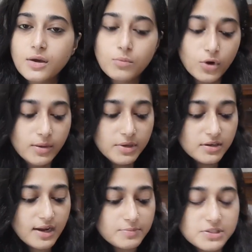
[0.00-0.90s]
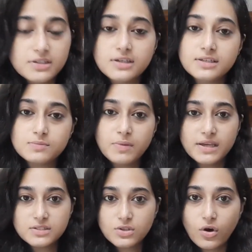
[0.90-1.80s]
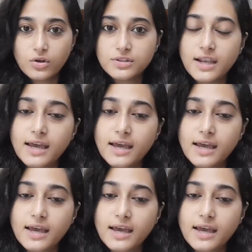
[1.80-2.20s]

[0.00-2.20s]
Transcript: Bohemian Rhapsody is based on the